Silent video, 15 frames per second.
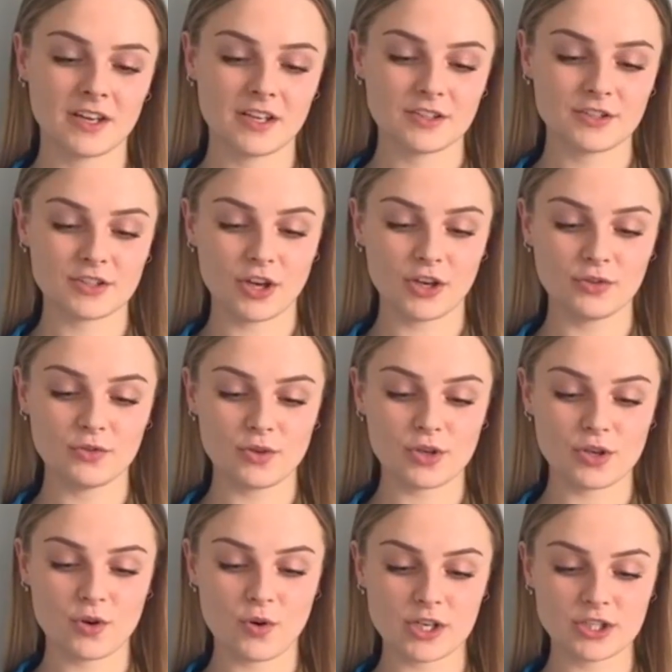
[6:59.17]
So
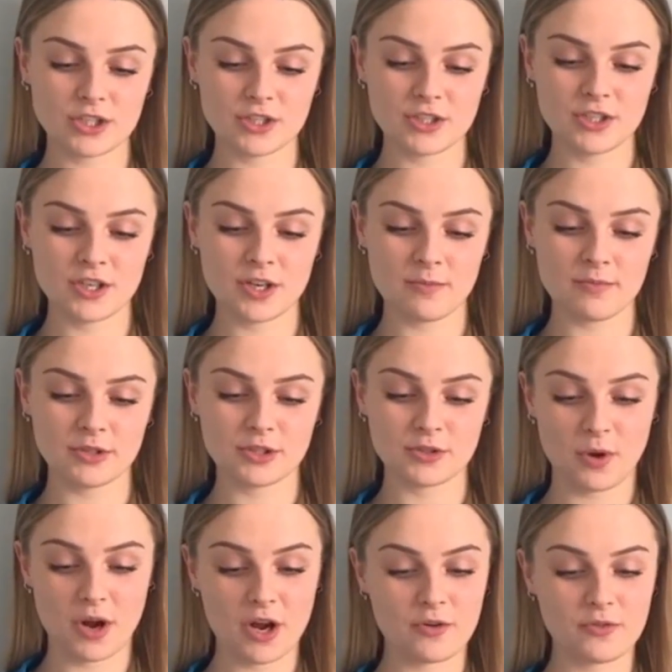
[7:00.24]
question number
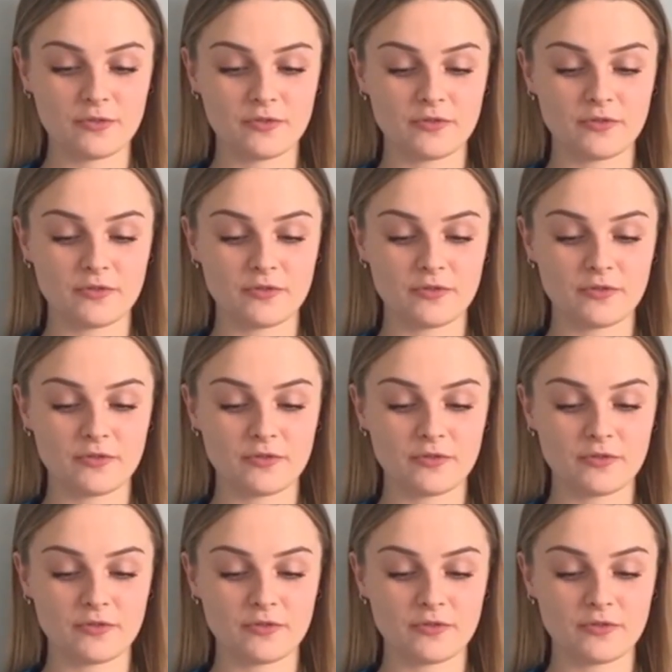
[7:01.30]
12,